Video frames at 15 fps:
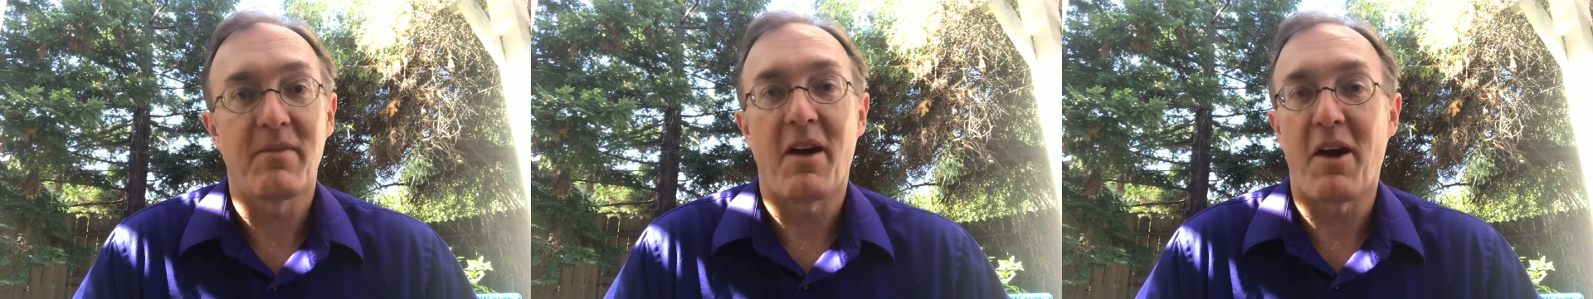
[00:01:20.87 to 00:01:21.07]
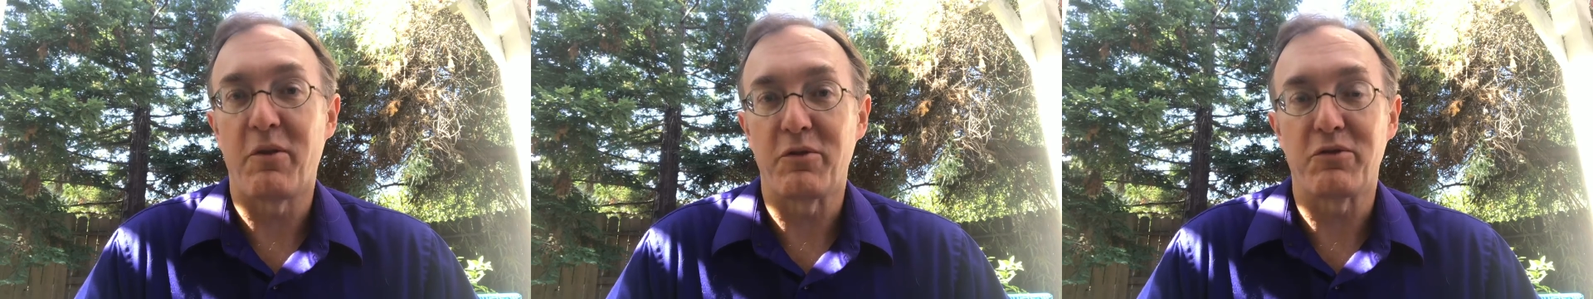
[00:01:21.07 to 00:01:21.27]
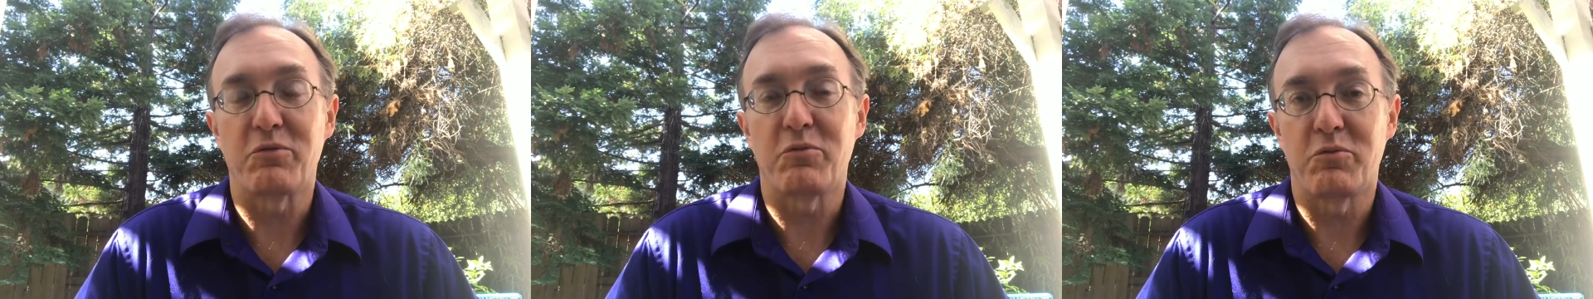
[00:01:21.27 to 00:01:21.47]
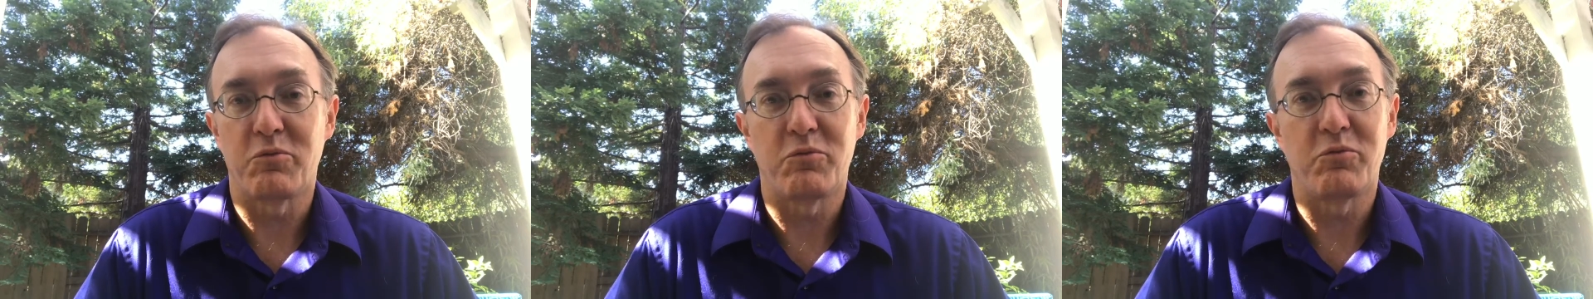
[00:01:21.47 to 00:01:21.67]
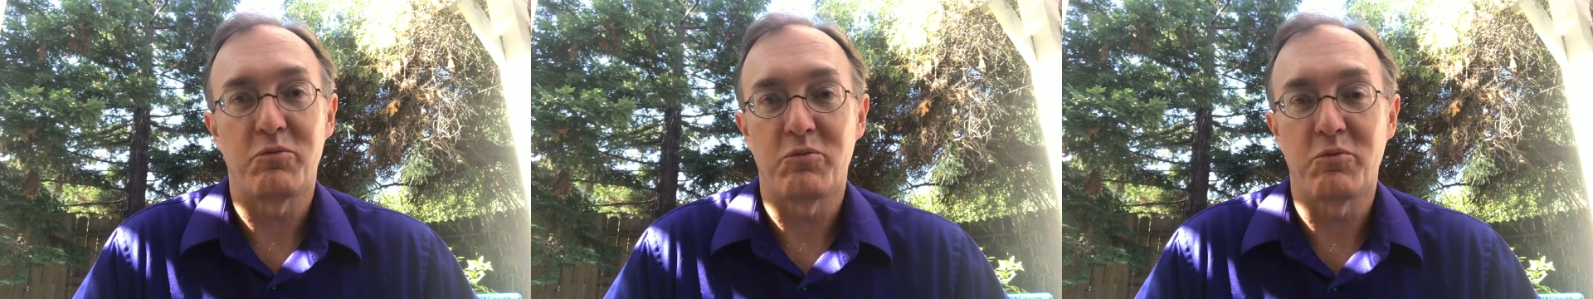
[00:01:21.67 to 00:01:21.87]
I was
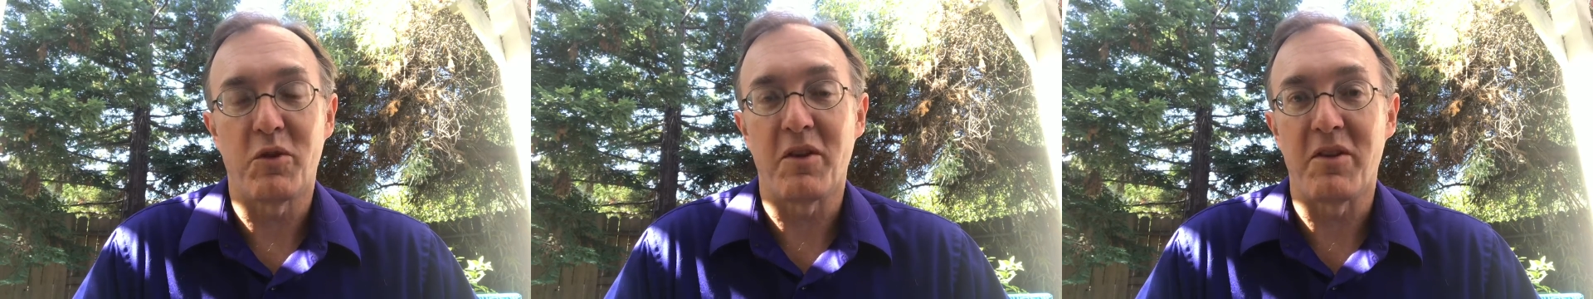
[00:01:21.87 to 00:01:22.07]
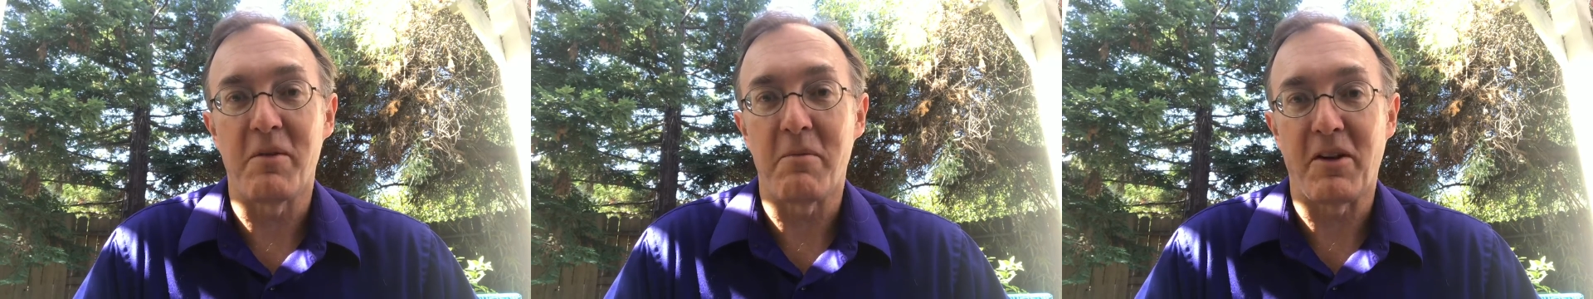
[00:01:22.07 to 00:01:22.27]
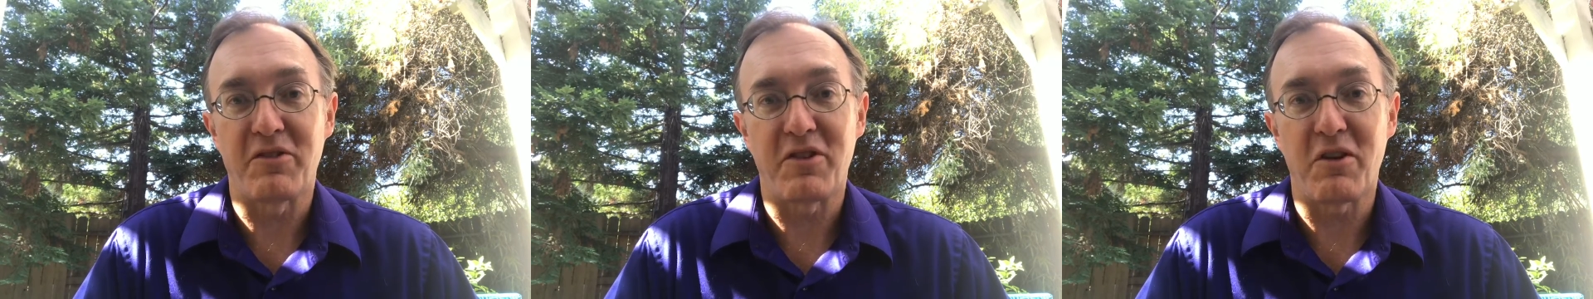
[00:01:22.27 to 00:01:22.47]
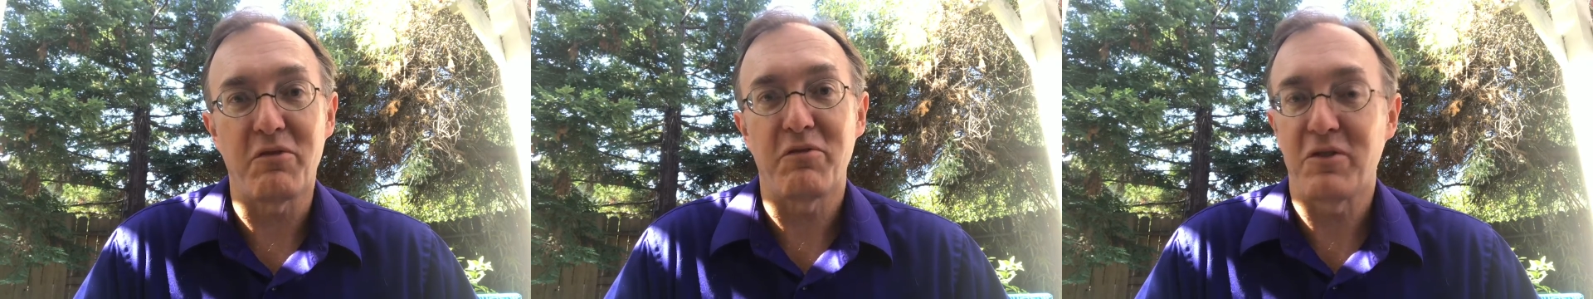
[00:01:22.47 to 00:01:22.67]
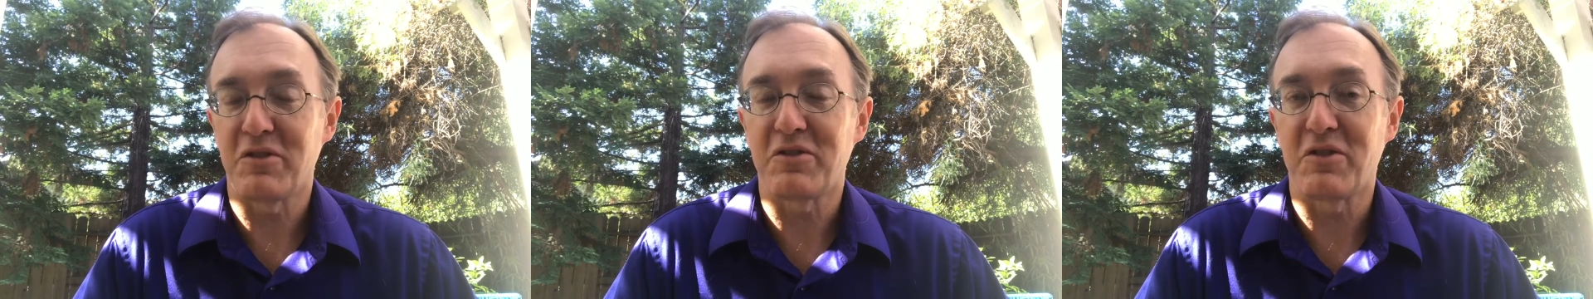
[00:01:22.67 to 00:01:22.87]
one of them
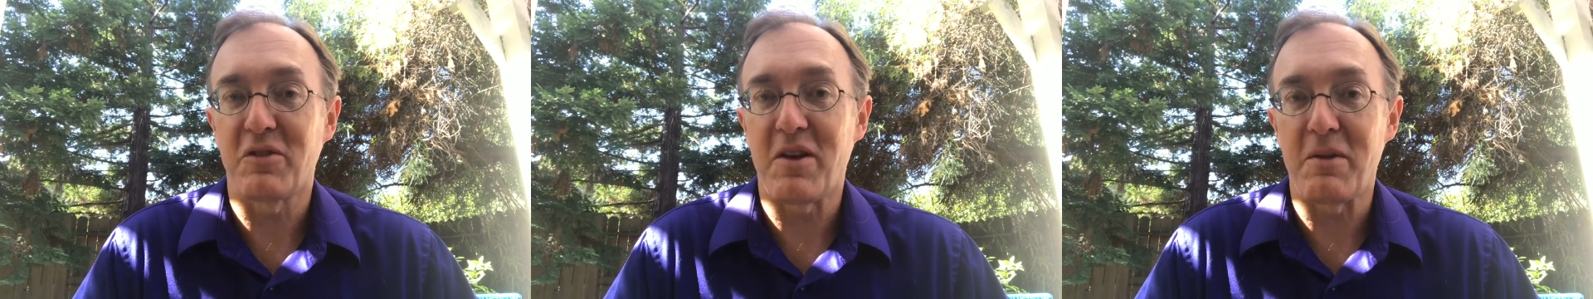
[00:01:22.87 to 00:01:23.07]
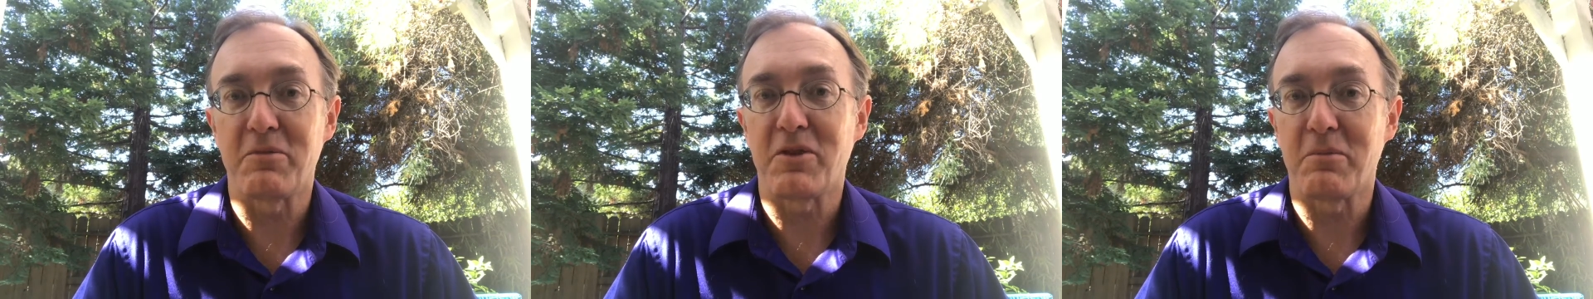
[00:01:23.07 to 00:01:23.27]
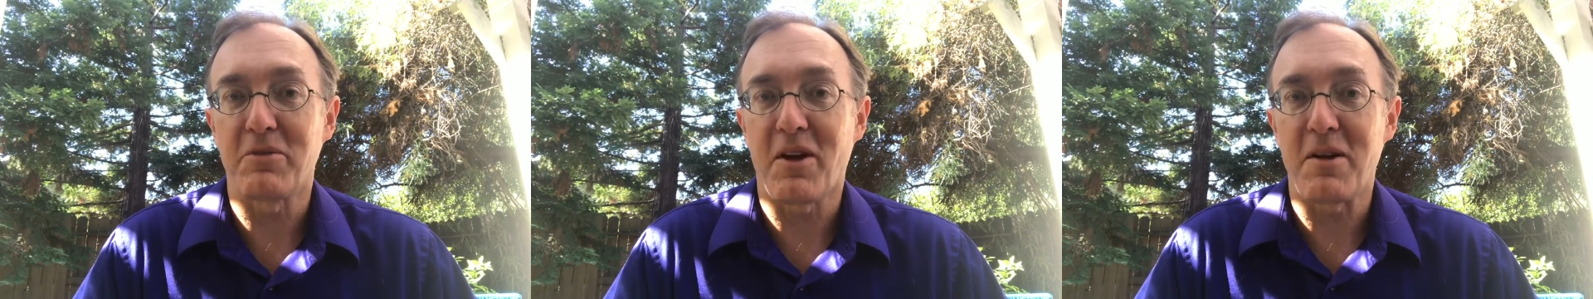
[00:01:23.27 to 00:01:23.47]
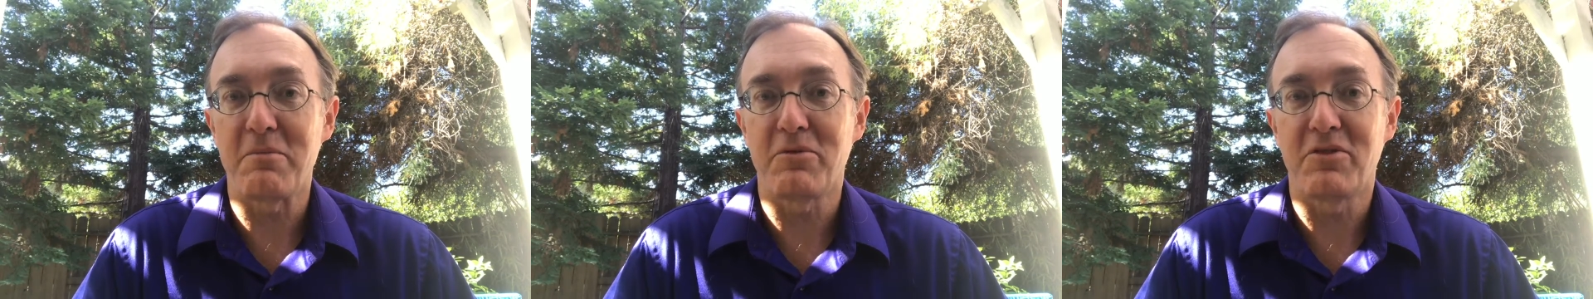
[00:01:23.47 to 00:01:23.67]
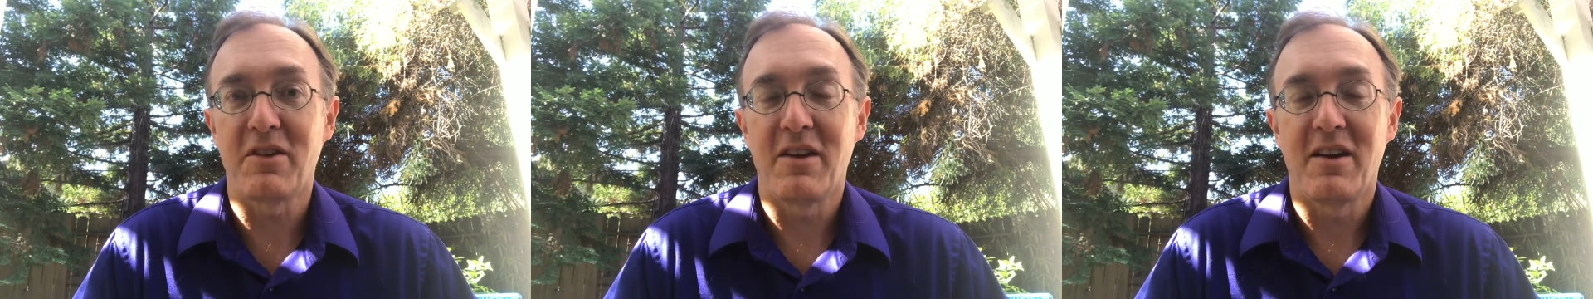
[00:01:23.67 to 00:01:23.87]
myself, still am
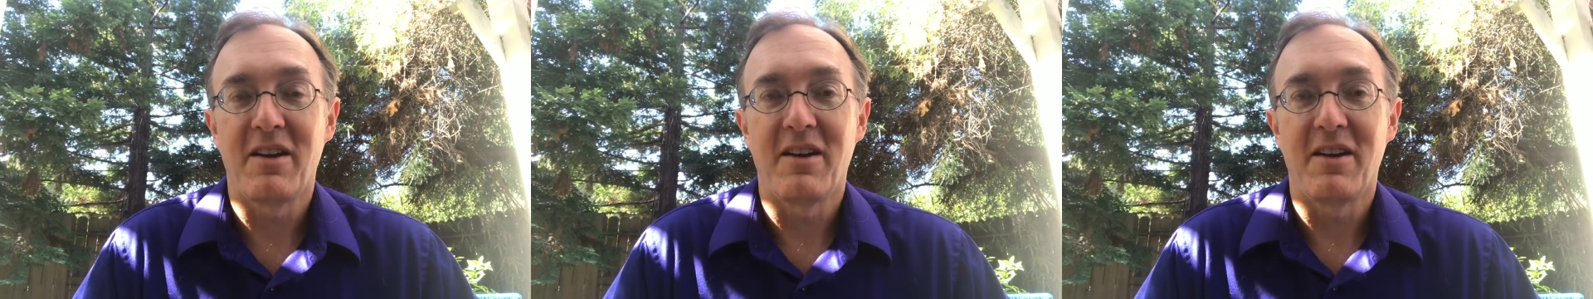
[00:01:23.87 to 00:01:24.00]
sometimes.